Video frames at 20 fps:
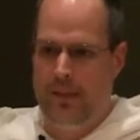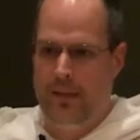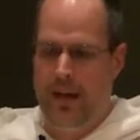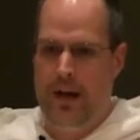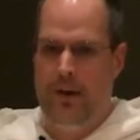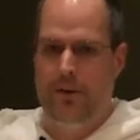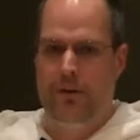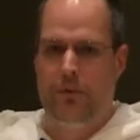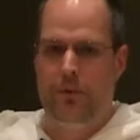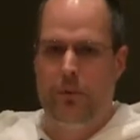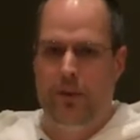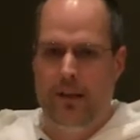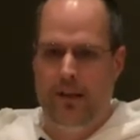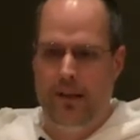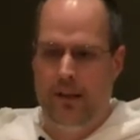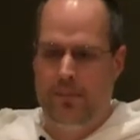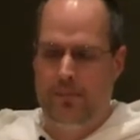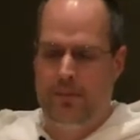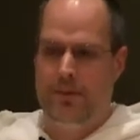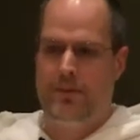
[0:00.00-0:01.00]
how do
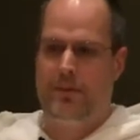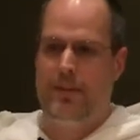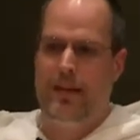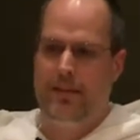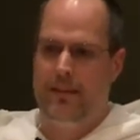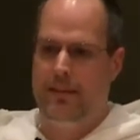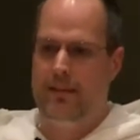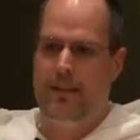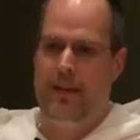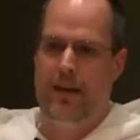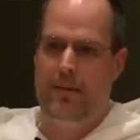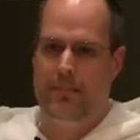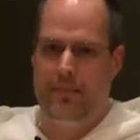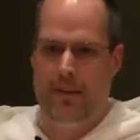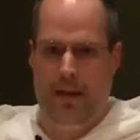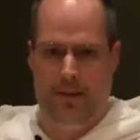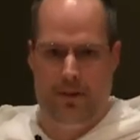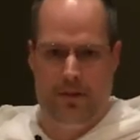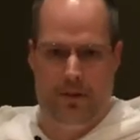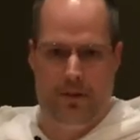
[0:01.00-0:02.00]
we present to them
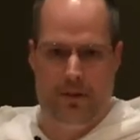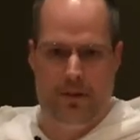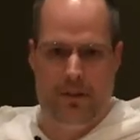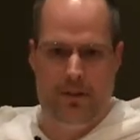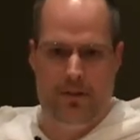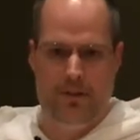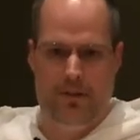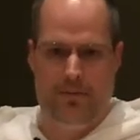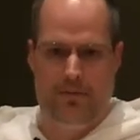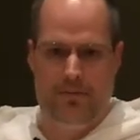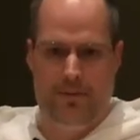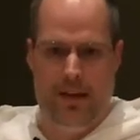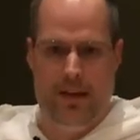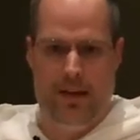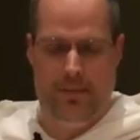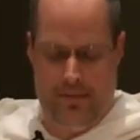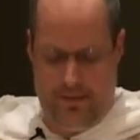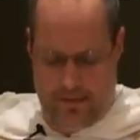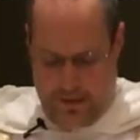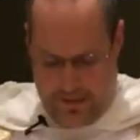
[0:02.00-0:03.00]
that courage and
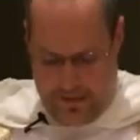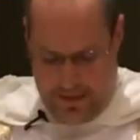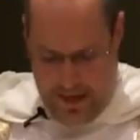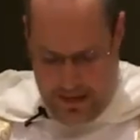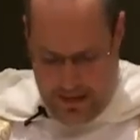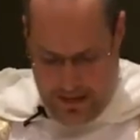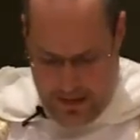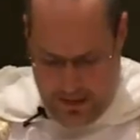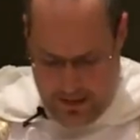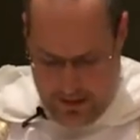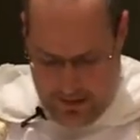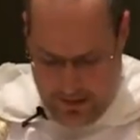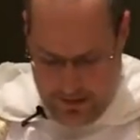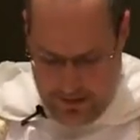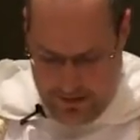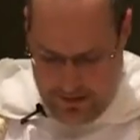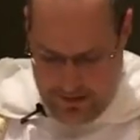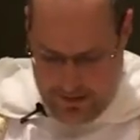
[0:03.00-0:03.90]
faith that they need?